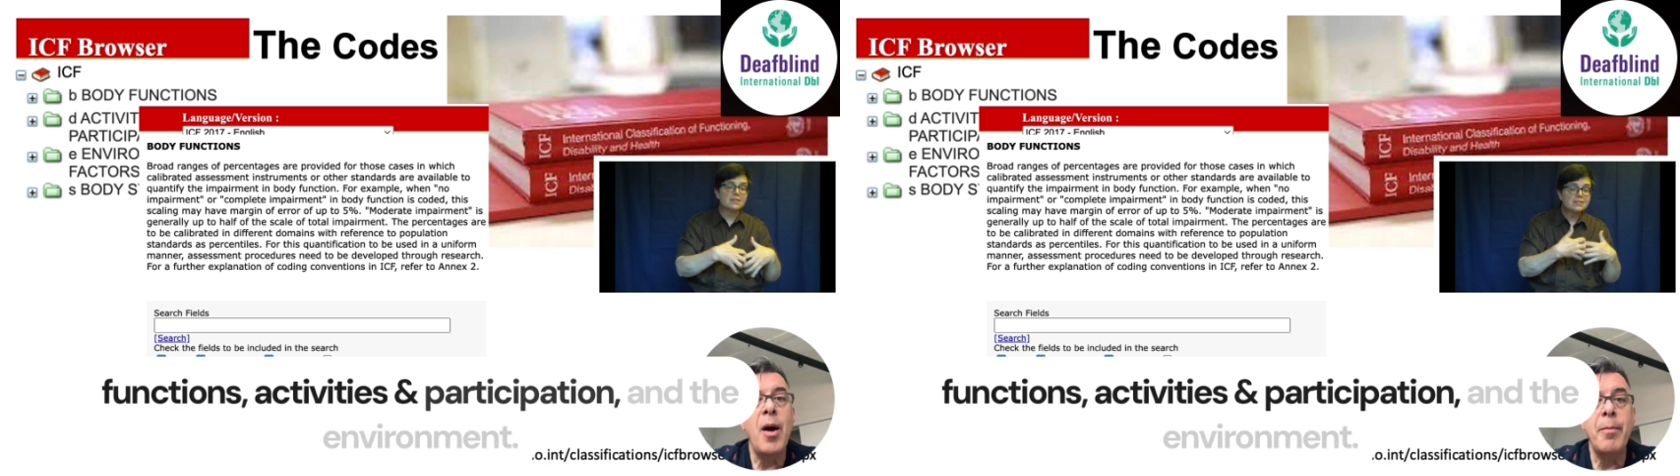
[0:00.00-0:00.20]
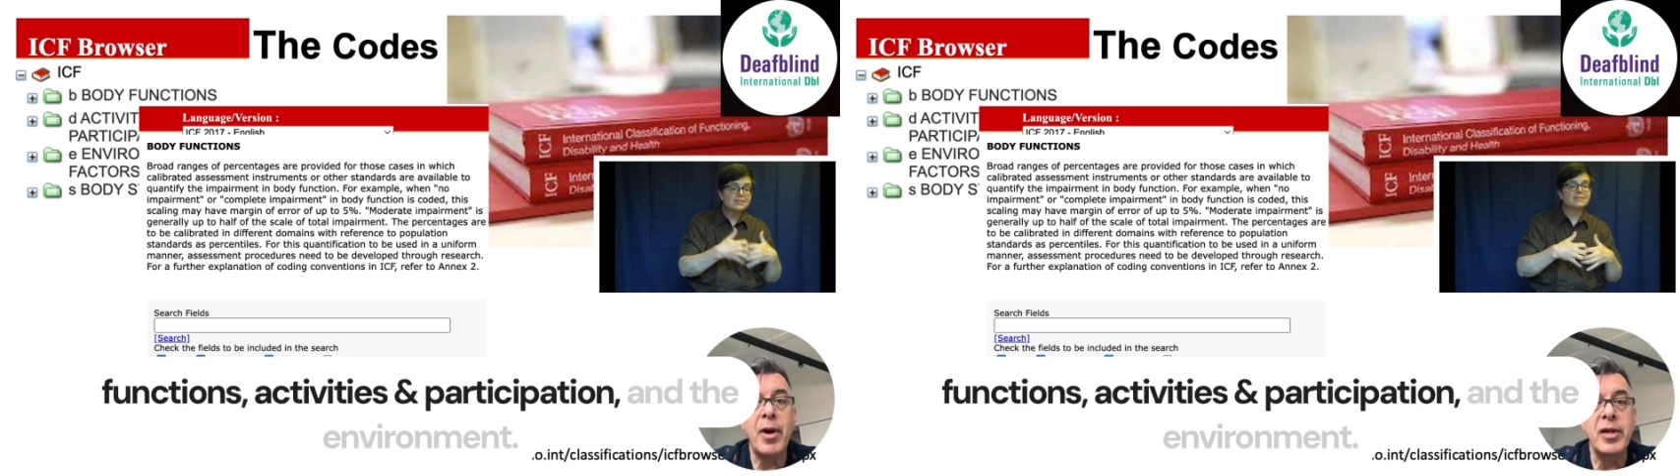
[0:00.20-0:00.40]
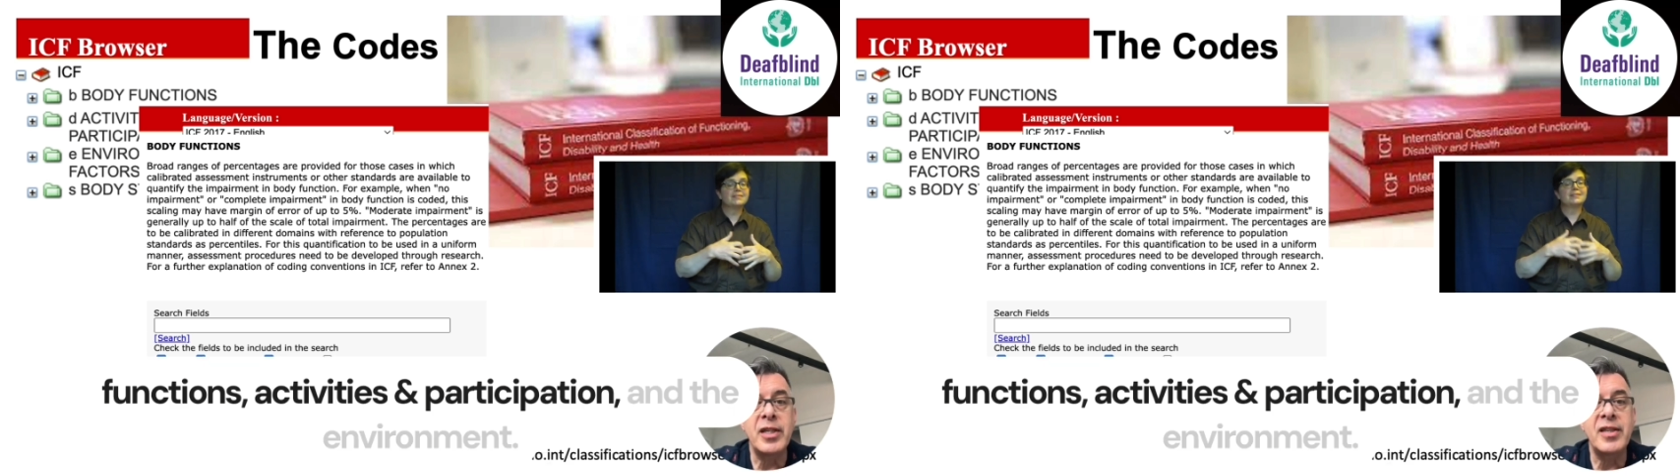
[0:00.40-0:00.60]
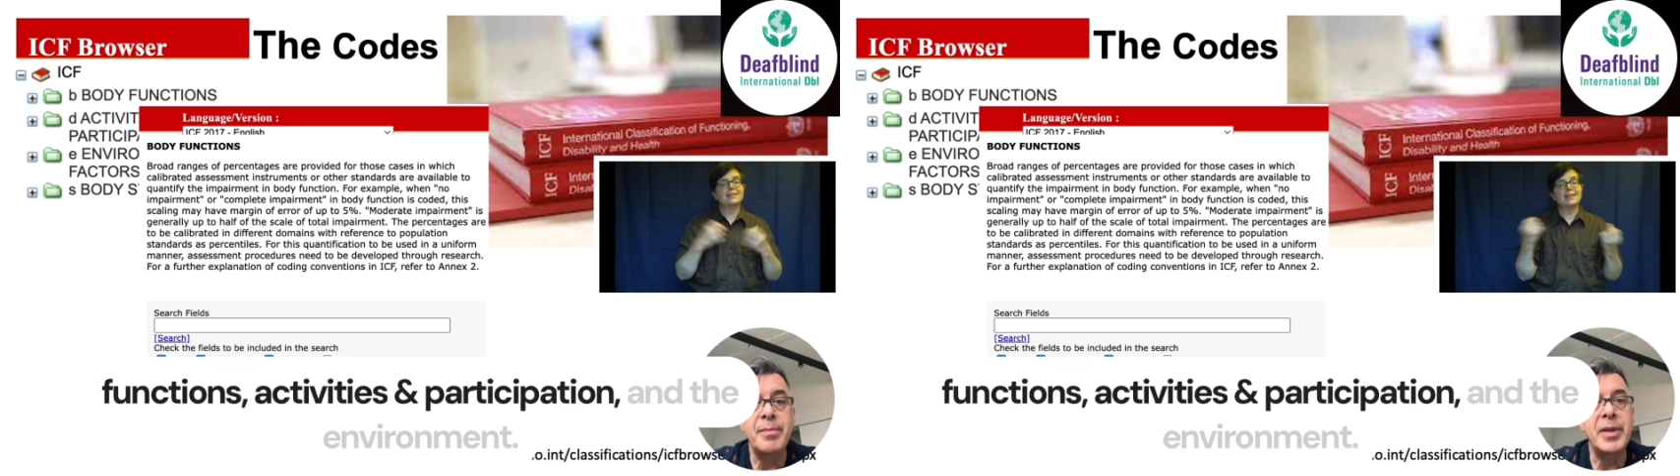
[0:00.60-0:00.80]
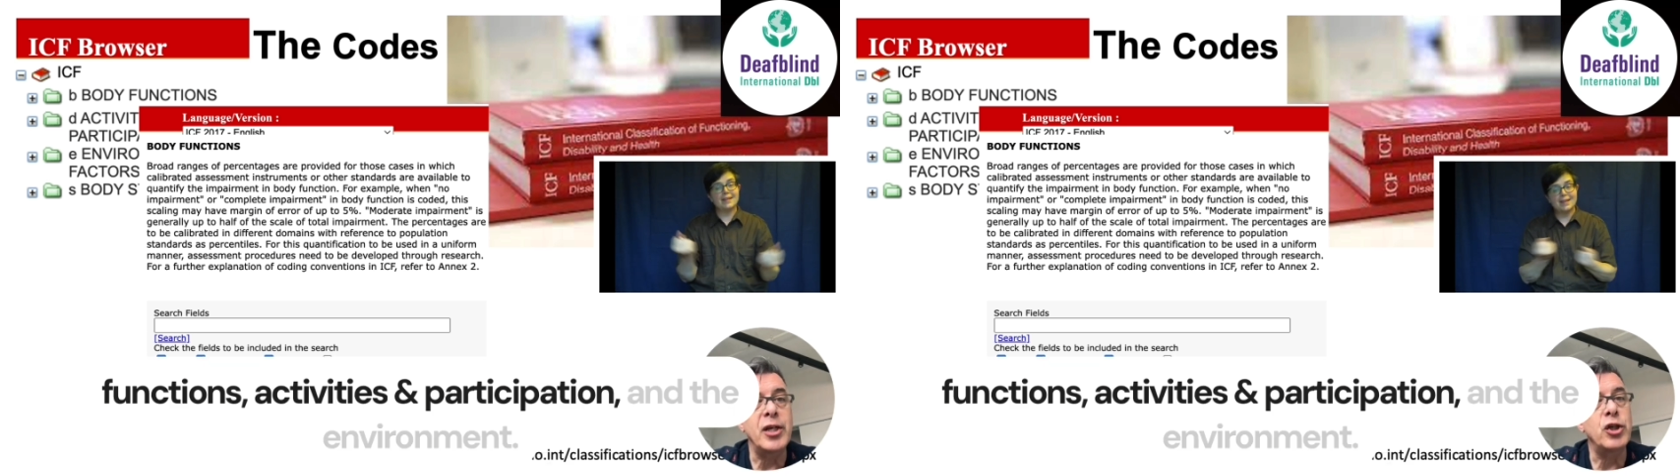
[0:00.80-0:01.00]

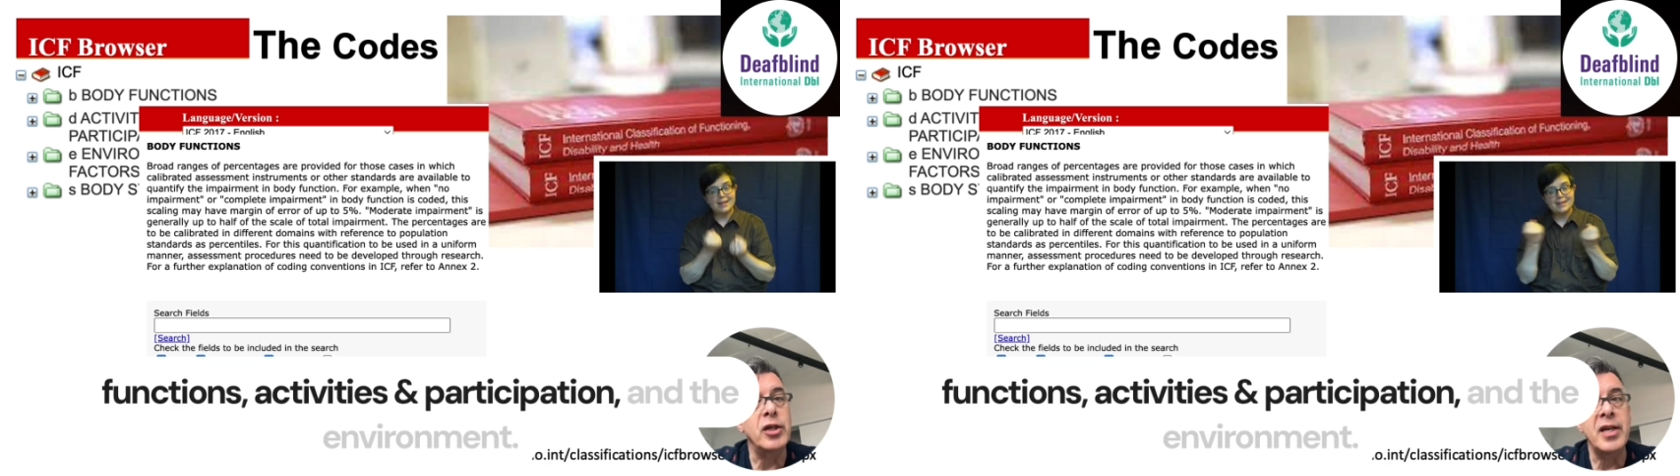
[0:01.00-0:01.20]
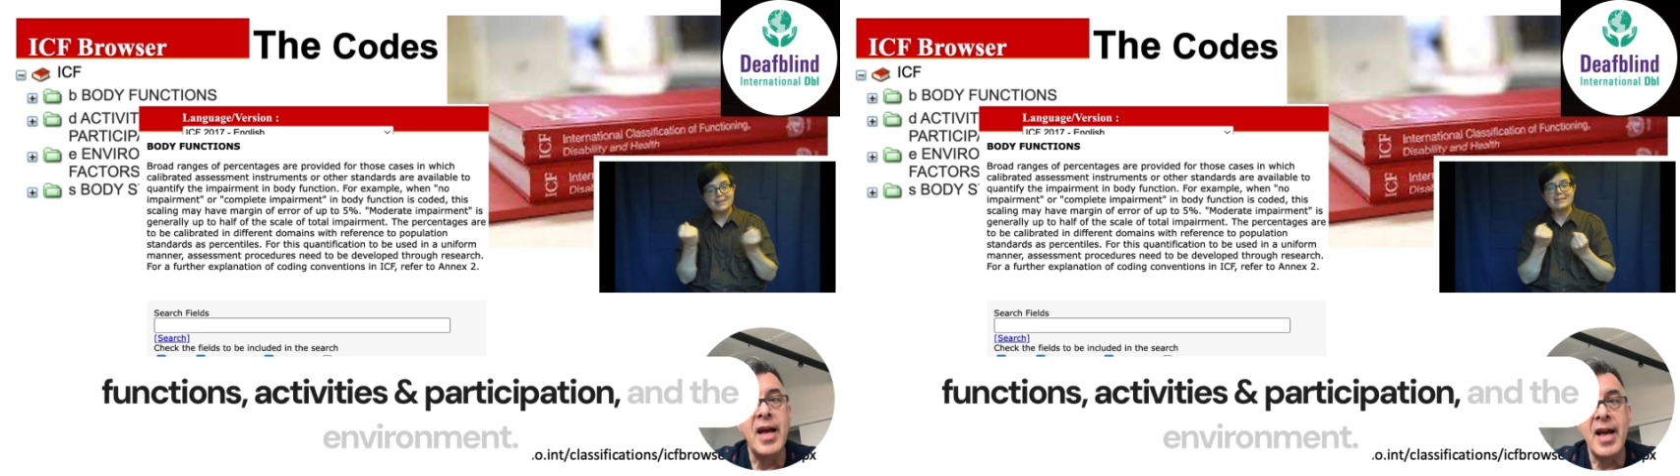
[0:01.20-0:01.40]
participation,